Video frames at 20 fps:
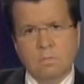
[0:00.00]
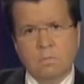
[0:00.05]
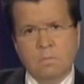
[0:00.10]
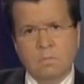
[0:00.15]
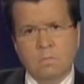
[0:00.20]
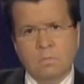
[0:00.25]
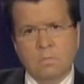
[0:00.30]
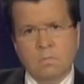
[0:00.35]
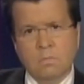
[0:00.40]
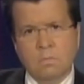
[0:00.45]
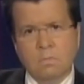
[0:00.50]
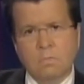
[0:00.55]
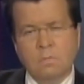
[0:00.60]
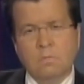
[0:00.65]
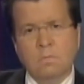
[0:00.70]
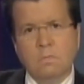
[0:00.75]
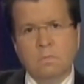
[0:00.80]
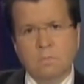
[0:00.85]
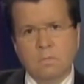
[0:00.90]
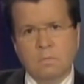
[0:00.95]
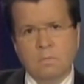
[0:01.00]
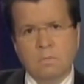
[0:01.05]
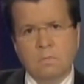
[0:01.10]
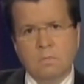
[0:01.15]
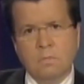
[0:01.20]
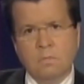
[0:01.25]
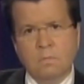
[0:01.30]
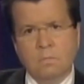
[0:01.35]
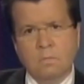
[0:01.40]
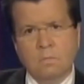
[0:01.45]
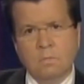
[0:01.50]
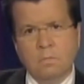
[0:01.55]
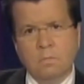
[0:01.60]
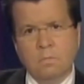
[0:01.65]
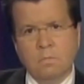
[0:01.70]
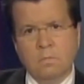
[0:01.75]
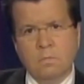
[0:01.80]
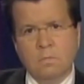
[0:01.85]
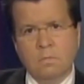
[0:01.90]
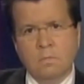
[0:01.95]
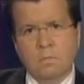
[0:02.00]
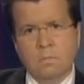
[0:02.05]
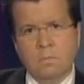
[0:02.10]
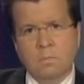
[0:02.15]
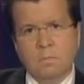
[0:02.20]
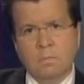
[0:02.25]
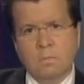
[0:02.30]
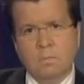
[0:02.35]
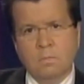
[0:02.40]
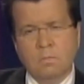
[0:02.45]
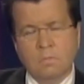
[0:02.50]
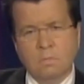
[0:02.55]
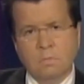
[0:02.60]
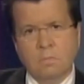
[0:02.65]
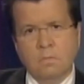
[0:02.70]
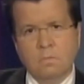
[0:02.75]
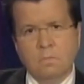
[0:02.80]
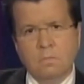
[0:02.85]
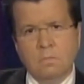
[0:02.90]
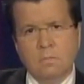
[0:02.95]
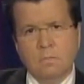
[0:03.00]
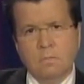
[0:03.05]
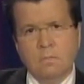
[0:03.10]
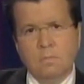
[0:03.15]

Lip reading: The person shown says nothing.